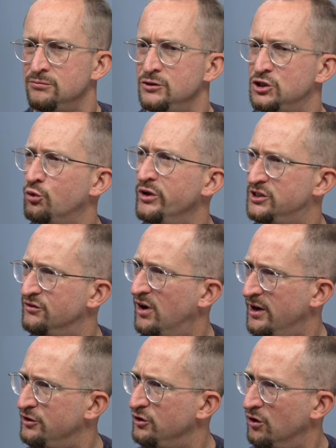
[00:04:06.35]
suite of
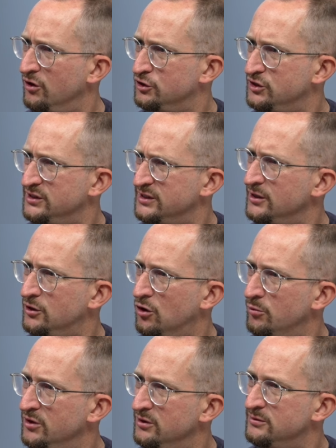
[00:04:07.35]
ideologies in
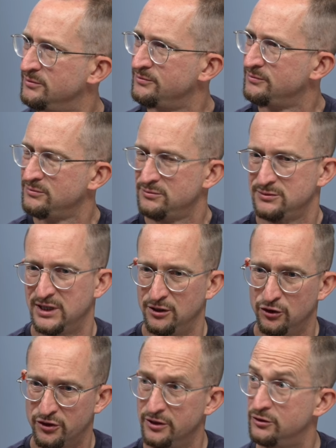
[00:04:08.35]
common, and
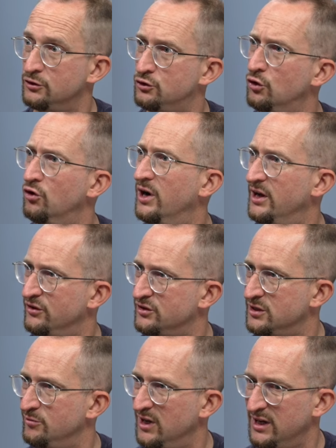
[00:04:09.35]
looking to draw out the
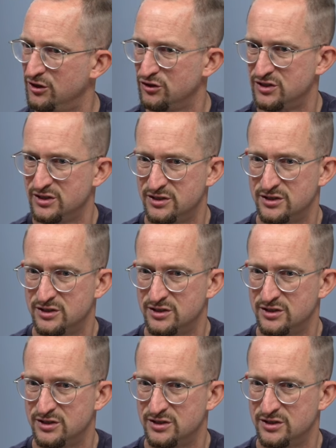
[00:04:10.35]
similarities.